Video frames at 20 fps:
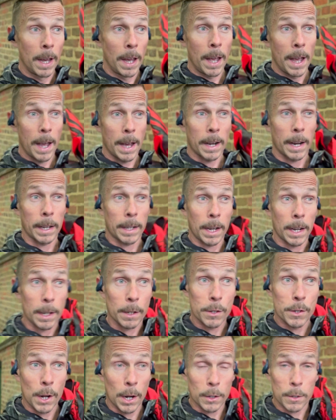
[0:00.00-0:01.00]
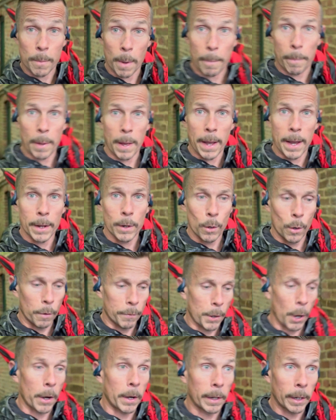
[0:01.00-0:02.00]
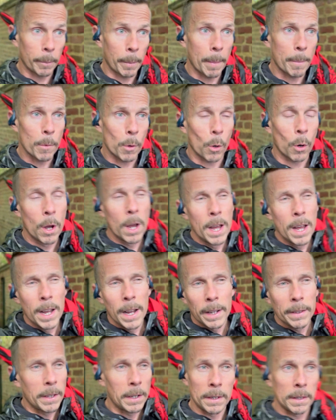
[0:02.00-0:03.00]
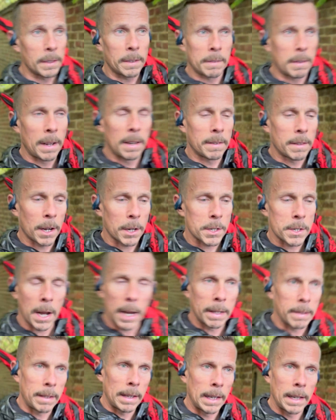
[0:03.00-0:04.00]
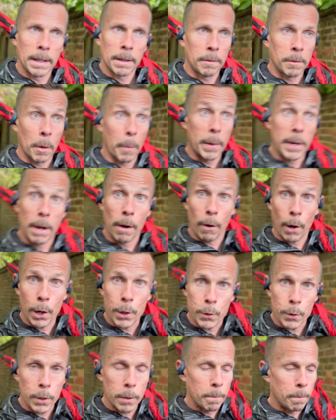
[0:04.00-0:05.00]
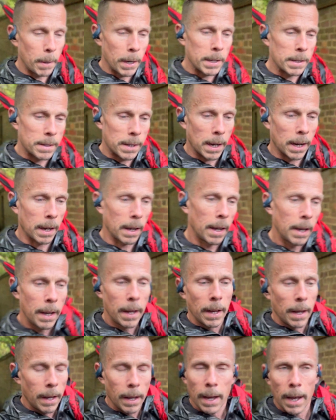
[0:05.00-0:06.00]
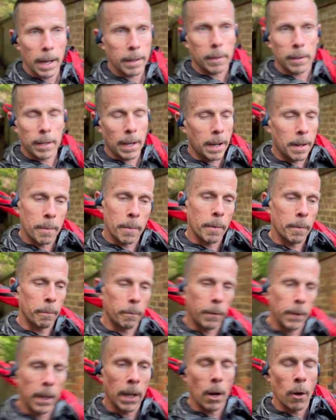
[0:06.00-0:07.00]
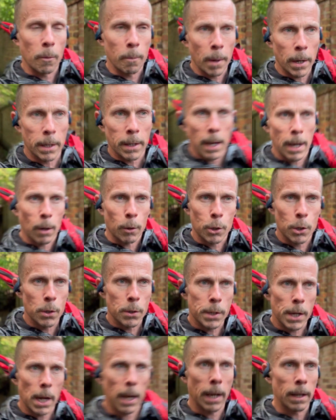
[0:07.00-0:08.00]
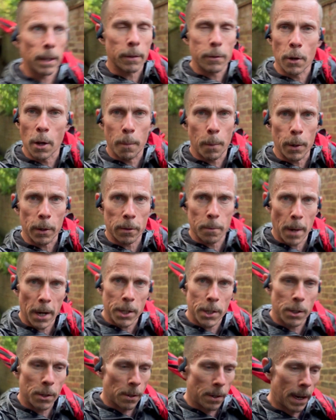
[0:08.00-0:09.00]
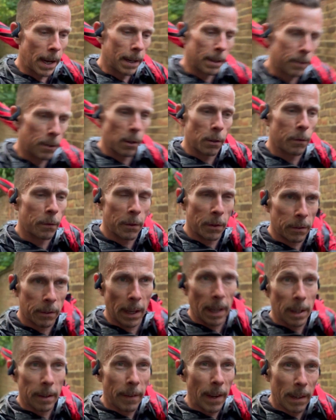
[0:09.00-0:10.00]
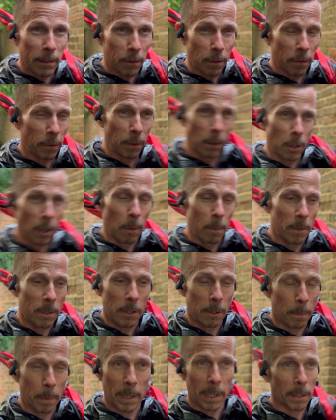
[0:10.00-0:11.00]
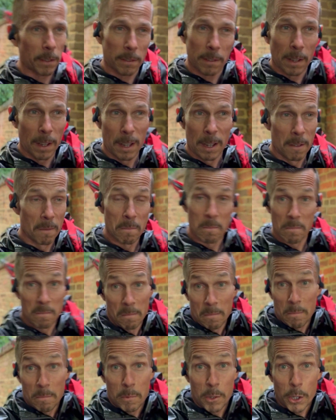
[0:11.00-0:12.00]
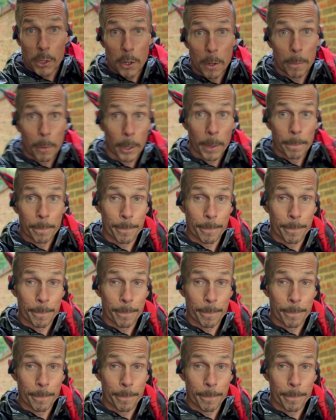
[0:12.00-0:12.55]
And I kind of stuck to my plan of going a little bit more. Didn't touch 90, nowhere near 100, but as I said in the video on Monday or Tuesday, there's no point smashing your legs just for the sake of extra few kilometers, because there's just no point.